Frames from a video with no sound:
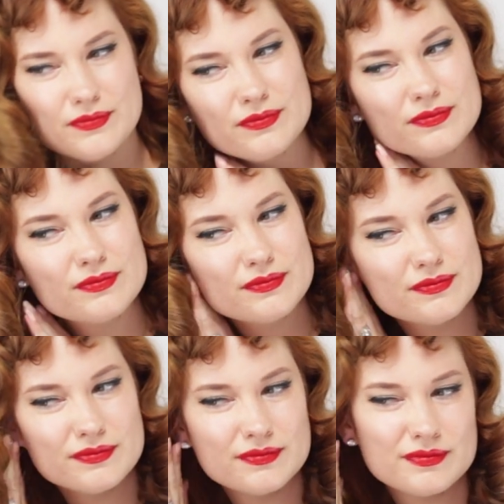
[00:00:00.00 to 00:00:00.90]

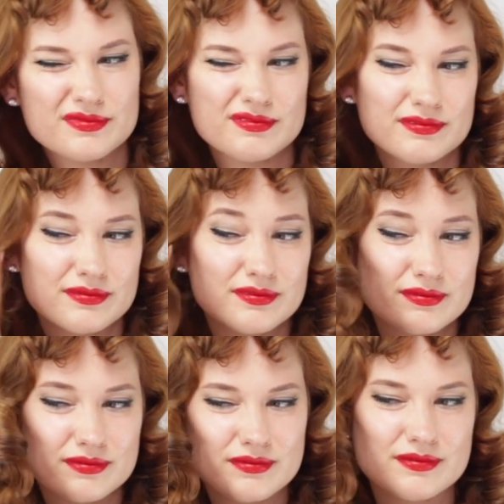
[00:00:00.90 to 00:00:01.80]

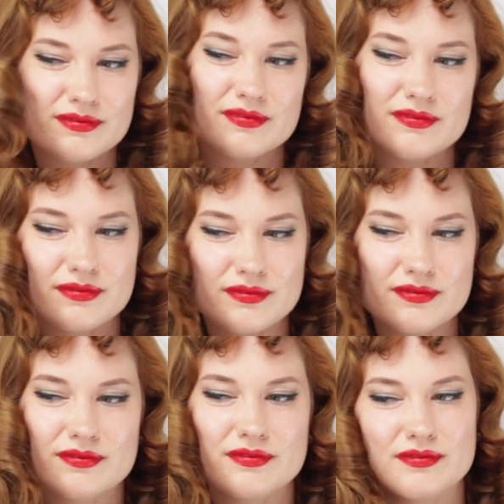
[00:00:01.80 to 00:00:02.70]

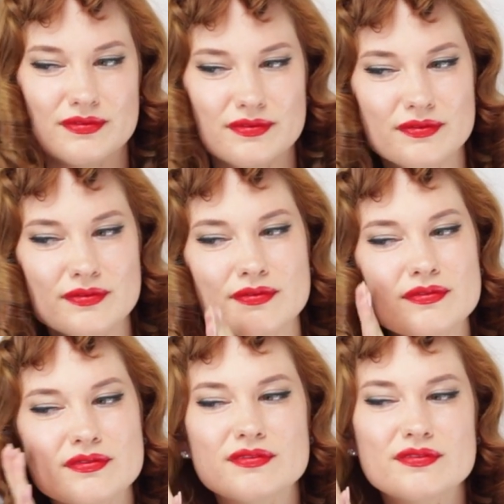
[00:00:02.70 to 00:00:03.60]

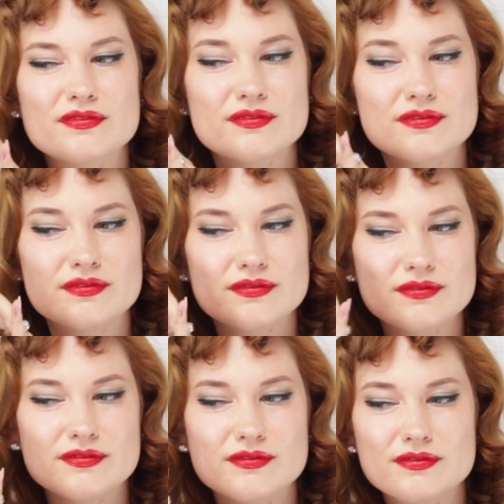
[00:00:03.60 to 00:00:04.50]

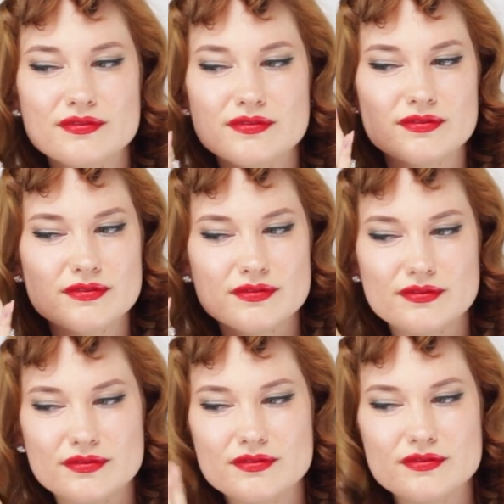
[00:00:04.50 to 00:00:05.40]
(no one is talking)